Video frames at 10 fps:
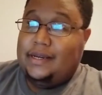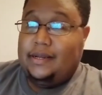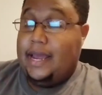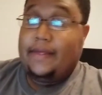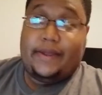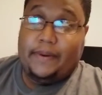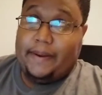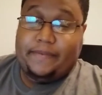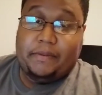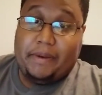Now they don't
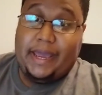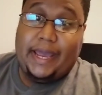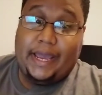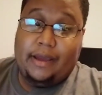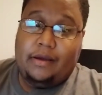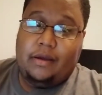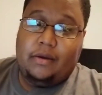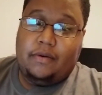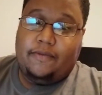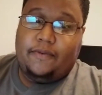have to pay
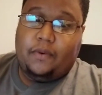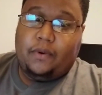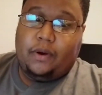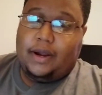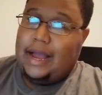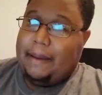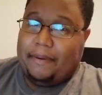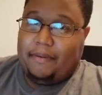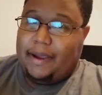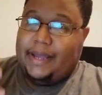for
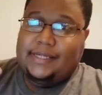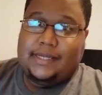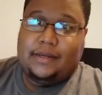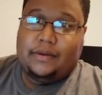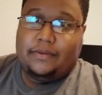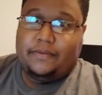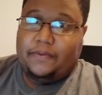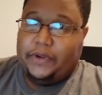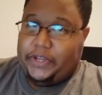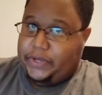copyrights
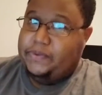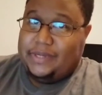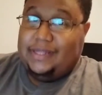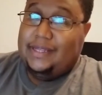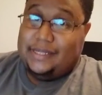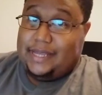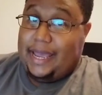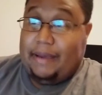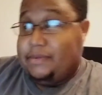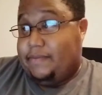for using these
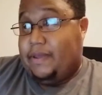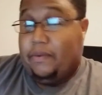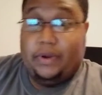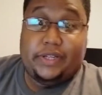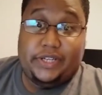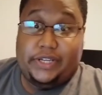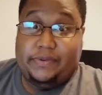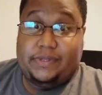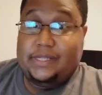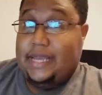games if they wanted to
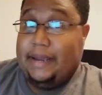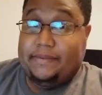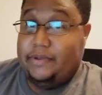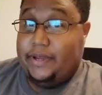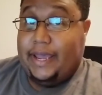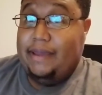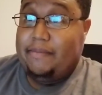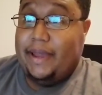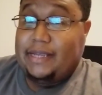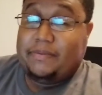use these games on the
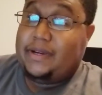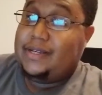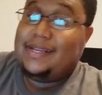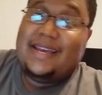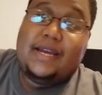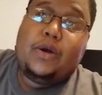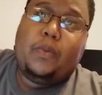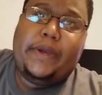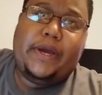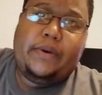Game Pass because
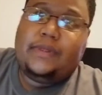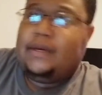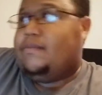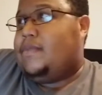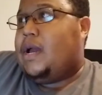we own them.